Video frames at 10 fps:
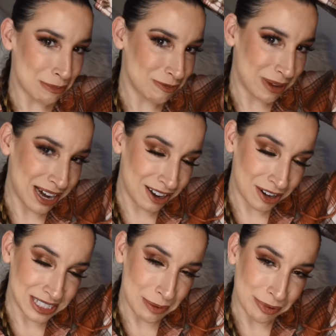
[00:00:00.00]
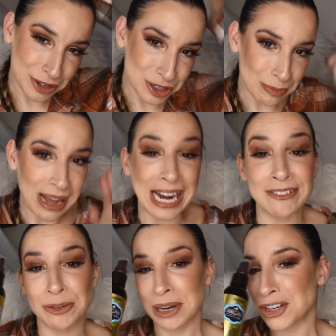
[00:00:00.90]
of my hair as I brushed it back
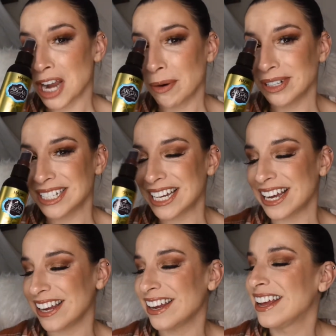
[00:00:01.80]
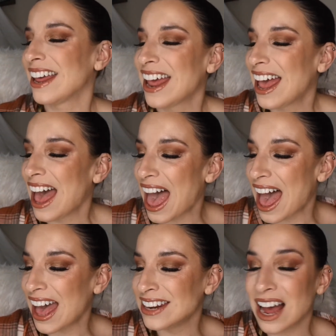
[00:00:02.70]
after my shower today.
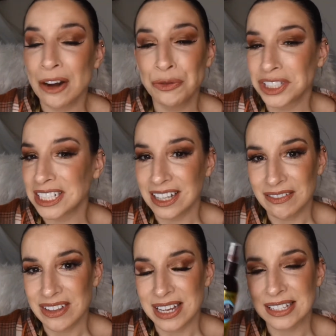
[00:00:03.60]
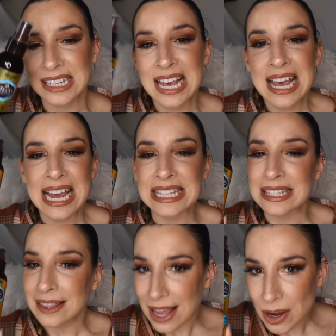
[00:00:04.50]
And I really love this. It's
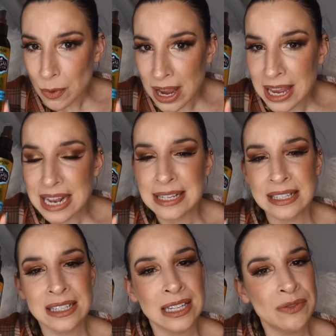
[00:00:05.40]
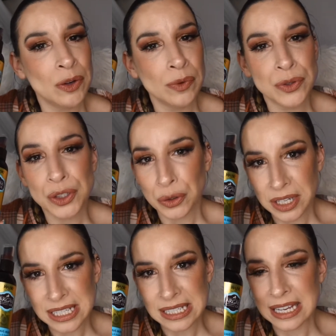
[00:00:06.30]
lightweight. It doesn't leave your roots
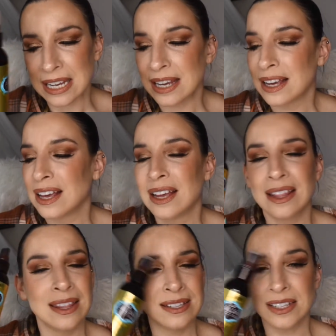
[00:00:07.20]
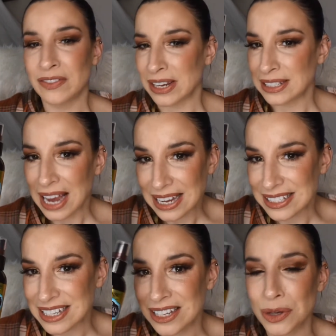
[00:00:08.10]
greasy. This is
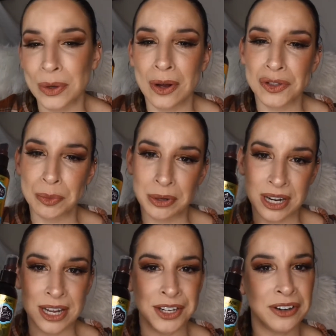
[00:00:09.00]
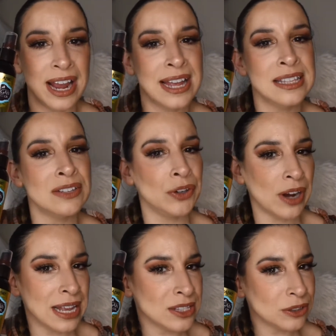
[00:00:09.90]
fantastic. You can also put it in your ends if your
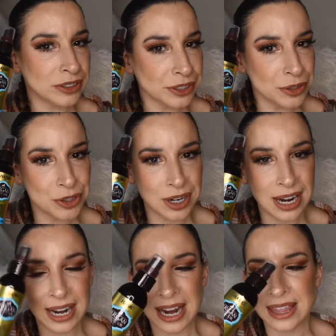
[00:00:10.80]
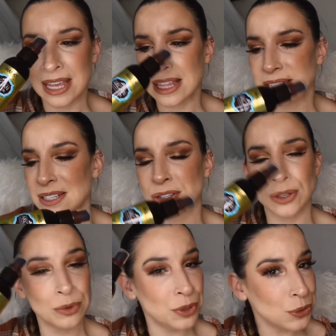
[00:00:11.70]
ends are a little dry. I think this is so
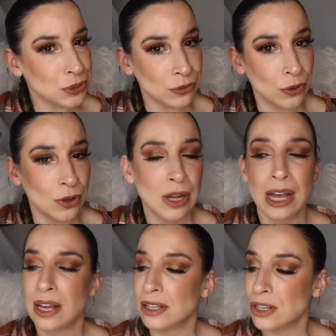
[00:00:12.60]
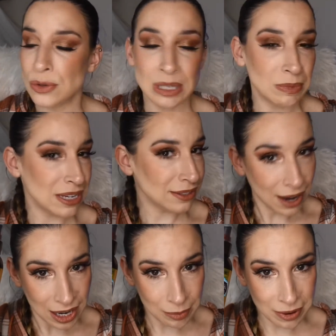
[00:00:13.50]
useful. Used up the
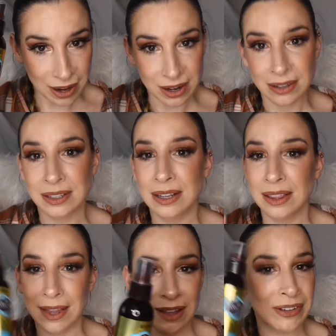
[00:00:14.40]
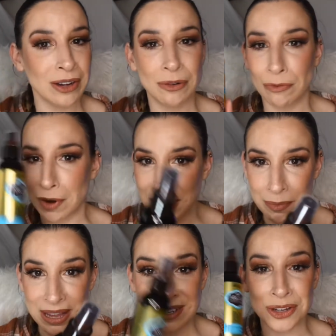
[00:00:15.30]
entire product. Love it.
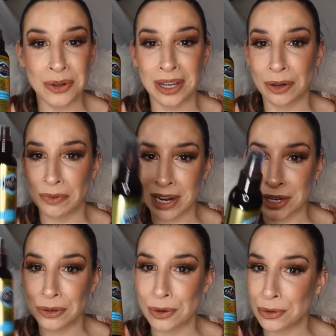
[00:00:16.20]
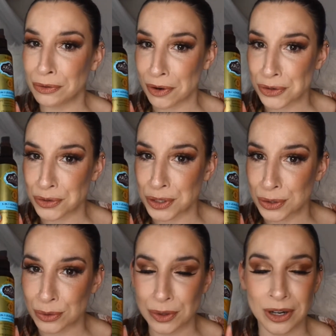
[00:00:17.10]
Recommend it. You can get it right at your local grocery
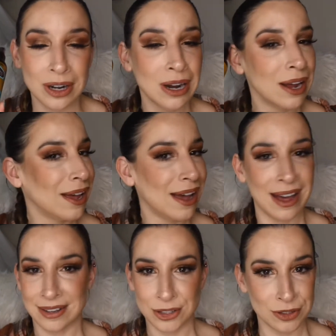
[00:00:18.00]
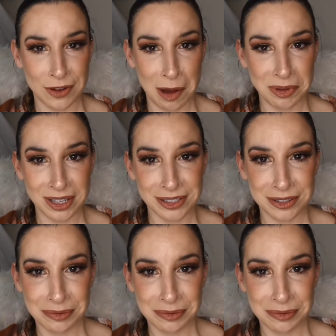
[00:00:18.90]
store, and it's just fabulous.